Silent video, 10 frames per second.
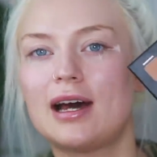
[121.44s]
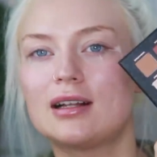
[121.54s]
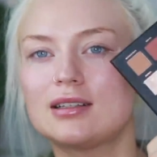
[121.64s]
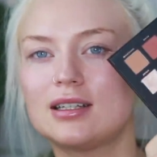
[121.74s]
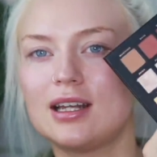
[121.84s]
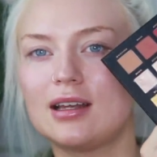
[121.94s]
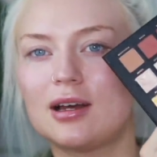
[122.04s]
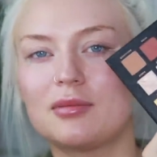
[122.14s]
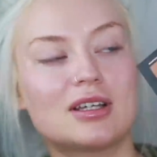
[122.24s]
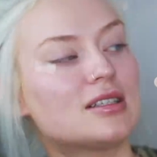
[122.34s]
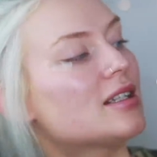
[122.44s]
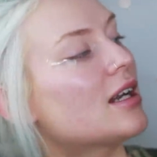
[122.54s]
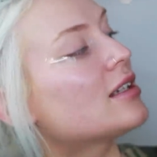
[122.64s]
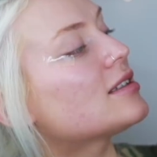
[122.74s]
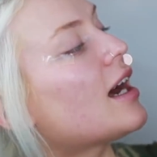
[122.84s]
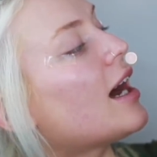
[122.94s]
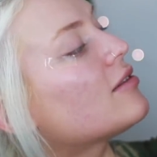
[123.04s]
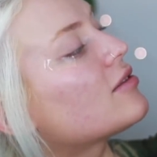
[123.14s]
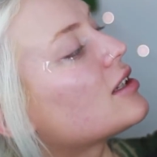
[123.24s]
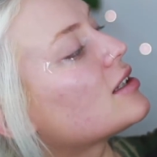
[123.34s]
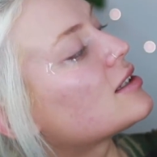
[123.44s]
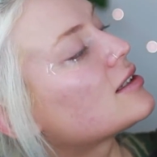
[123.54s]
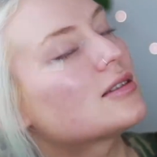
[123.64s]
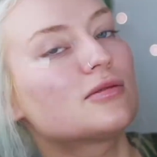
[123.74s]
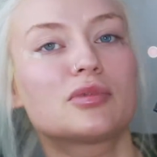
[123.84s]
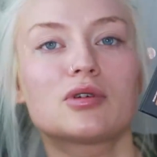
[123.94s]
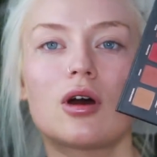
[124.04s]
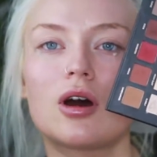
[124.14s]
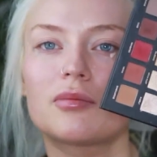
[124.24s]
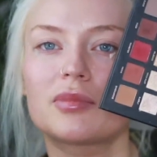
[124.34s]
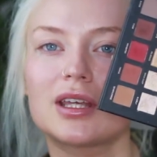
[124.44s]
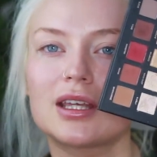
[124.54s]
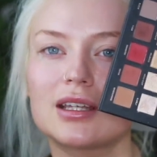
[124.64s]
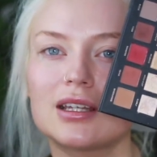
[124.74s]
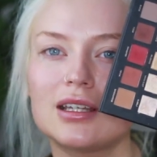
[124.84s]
palette because it does have this super hot pink in